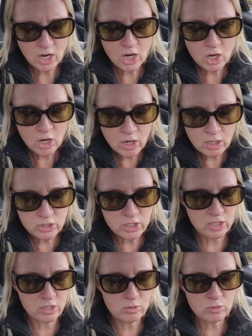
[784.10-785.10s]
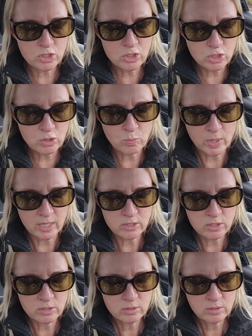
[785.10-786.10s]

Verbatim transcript: occur to you to do it?